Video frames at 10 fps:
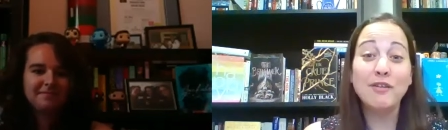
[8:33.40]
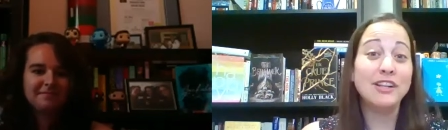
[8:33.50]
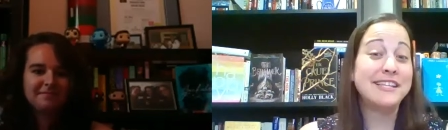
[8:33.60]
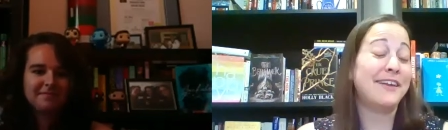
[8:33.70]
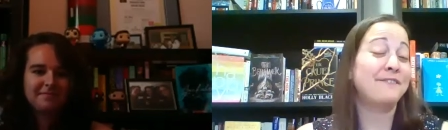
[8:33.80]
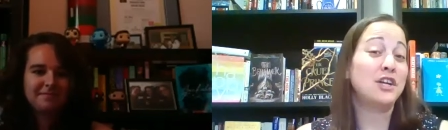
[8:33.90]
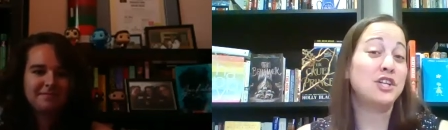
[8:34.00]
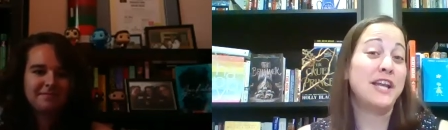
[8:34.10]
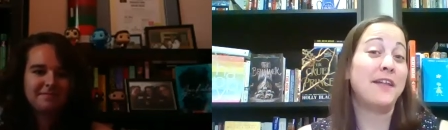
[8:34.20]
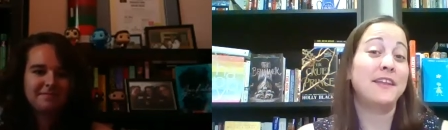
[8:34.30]
Speaker 1: realistic
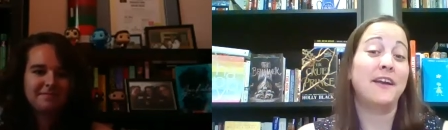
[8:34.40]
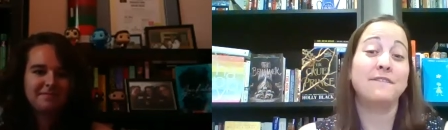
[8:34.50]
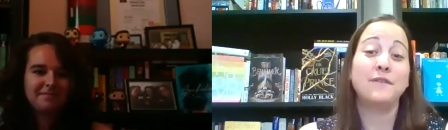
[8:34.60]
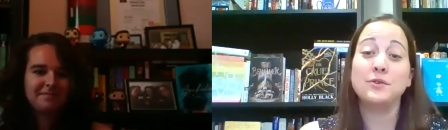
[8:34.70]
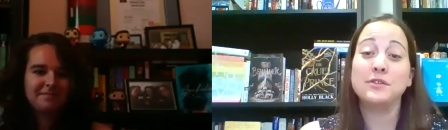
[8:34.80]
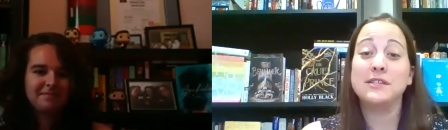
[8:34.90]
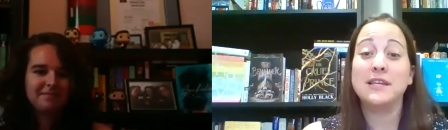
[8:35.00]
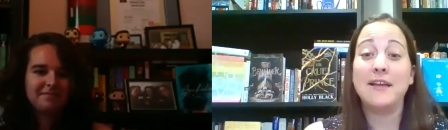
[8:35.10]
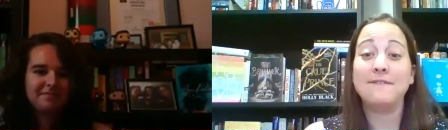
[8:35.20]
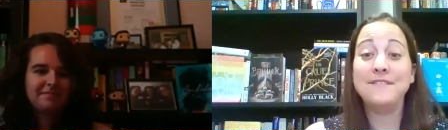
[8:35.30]
fiction out there, folks.
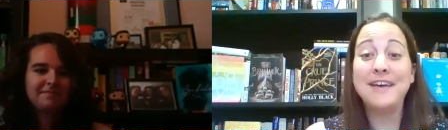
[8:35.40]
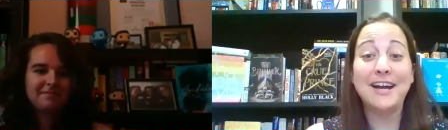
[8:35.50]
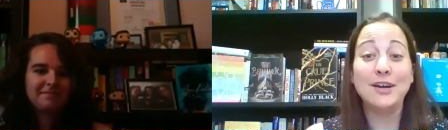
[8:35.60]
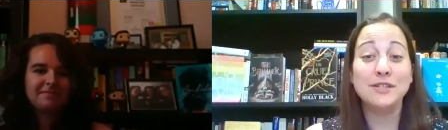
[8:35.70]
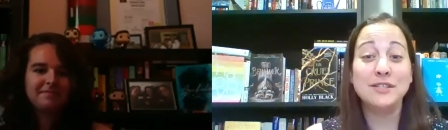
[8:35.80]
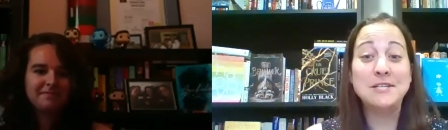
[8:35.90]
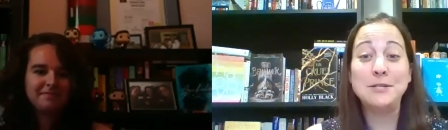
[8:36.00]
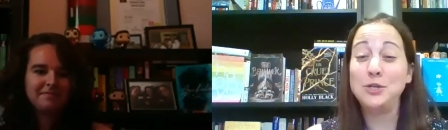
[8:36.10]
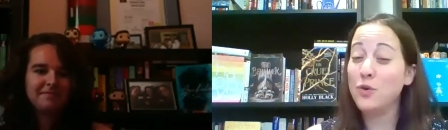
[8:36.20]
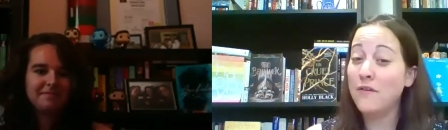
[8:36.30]
In fact, Christeyn, do
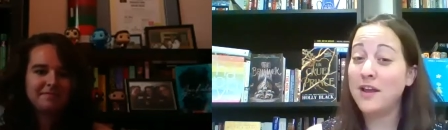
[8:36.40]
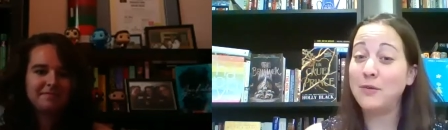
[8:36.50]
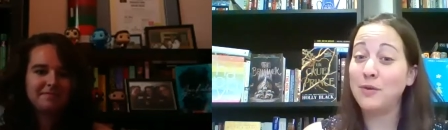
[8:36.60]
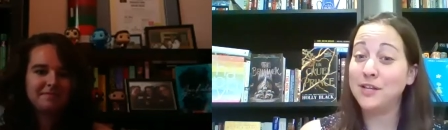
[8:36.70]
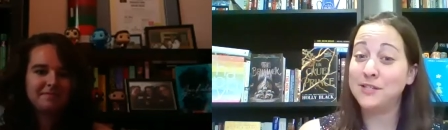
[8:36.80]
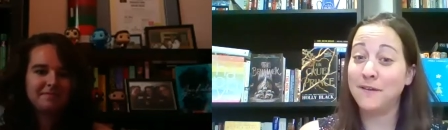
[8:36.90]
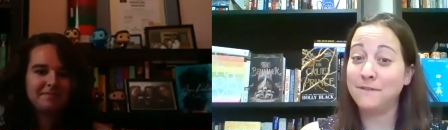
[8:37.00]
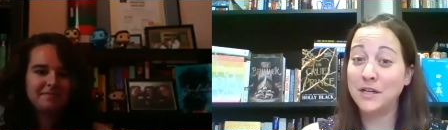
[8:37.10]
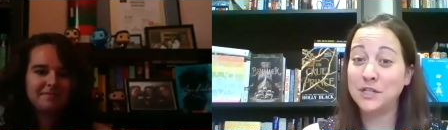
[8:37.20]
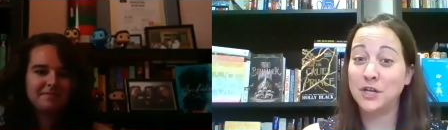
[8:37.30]
you have any realistic
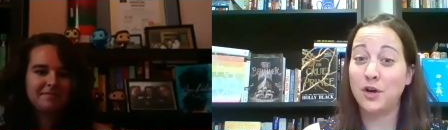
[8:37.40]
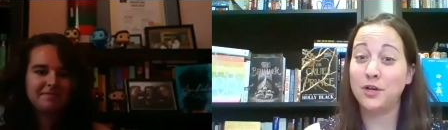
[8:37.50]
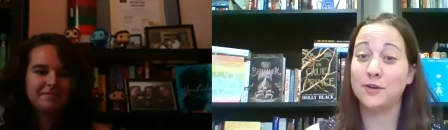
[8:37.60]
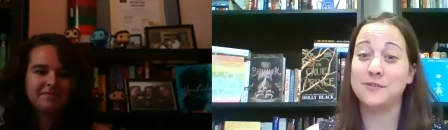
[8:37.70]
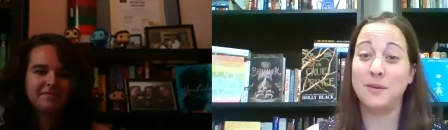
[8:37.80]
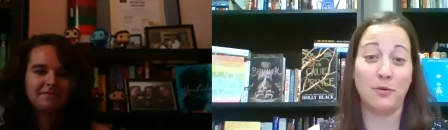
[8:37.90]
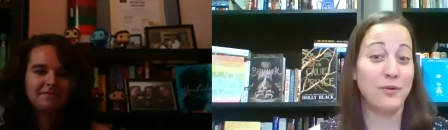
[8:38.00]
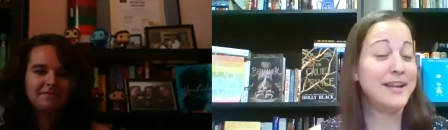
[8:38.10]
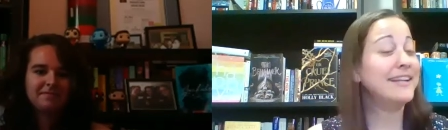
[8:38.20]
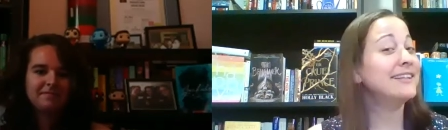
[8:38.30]
fiction on your summer
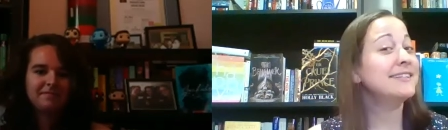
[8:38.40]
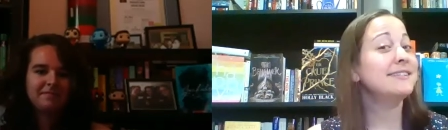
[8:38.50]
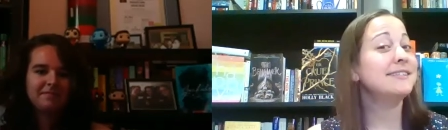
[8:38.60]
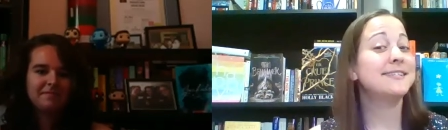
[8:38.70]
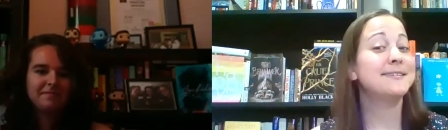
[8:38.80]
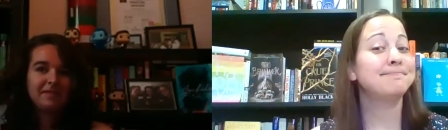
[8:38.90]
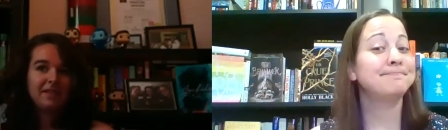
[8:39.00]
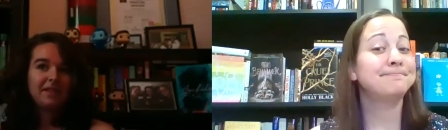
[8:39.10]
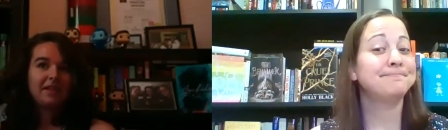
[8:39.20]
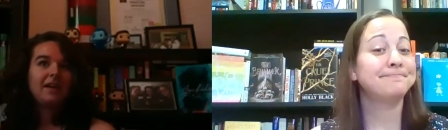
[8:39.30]
reading list?
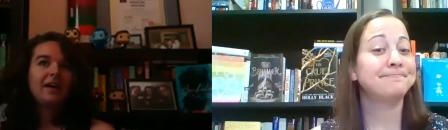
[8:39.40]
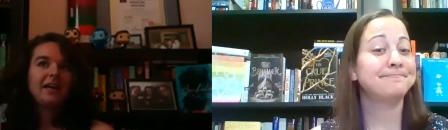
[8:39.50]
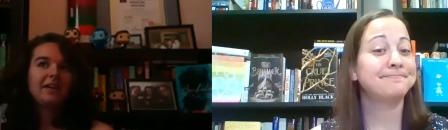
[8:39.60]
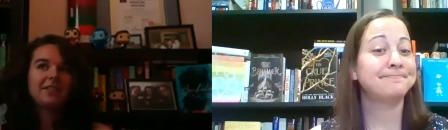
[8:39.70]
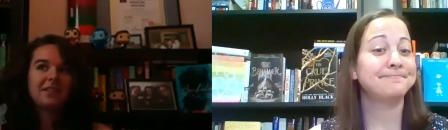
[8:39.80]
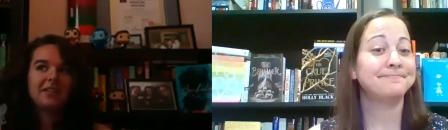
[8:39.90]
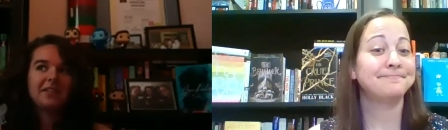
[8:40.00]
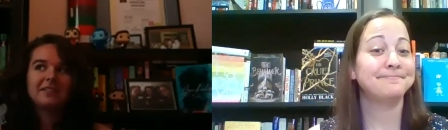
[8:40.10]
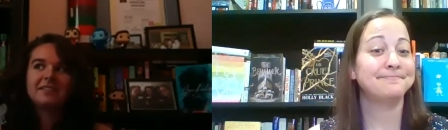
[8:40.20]
Speaker 2: I have a ton.